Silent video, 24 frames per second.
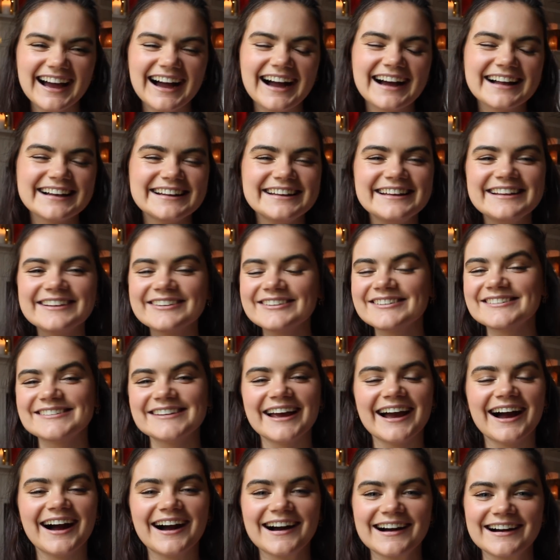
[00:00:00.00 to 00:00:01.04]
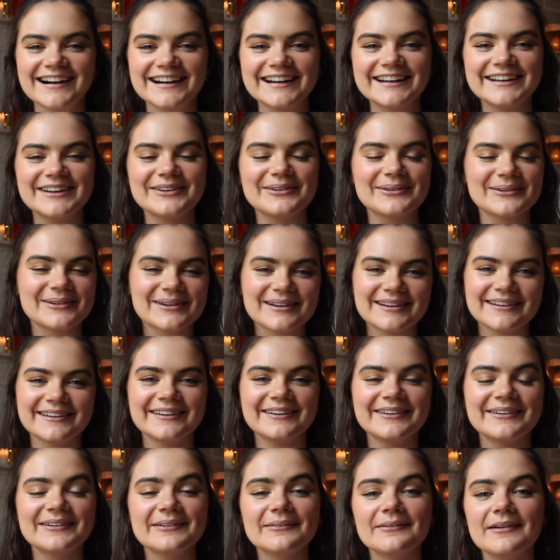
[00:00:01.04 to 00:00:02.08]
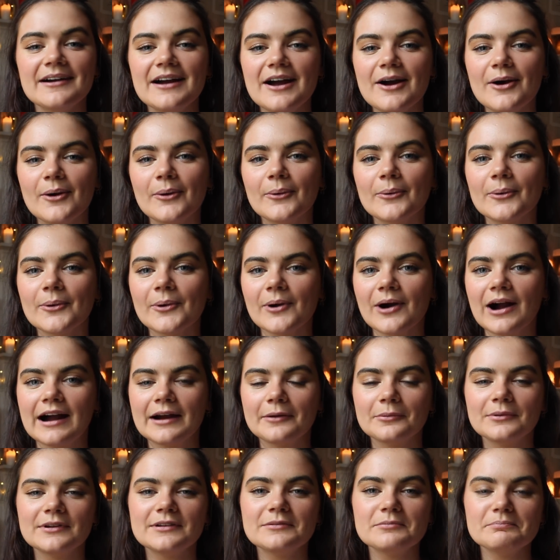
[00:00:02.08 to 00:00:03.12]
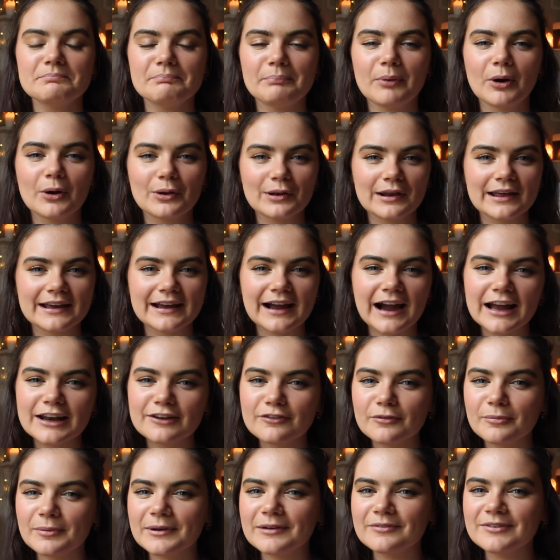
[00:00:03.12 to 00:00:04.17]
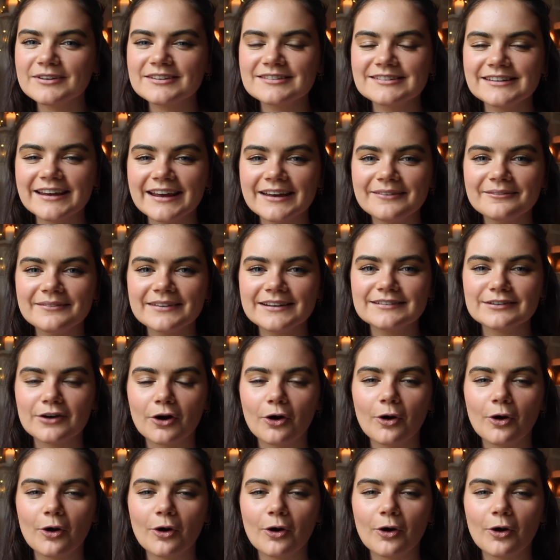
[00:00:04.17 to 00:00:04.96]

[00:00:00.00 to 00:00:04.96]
I'll either say hi or hello, or I will put like kind of a bit of a statement,